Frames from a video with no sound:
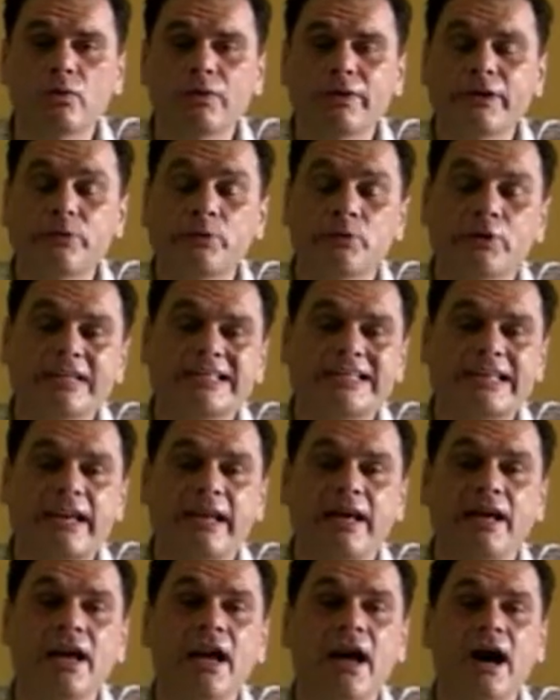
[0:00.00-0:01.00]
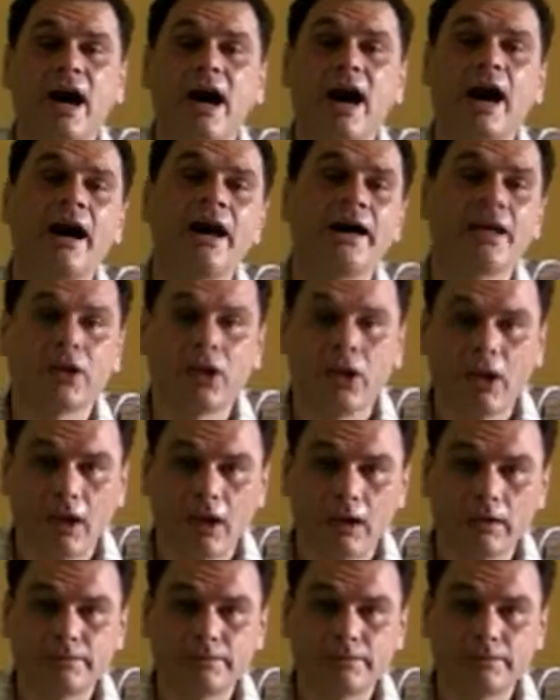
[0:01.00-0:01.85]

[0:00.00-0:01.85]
we say "I'll."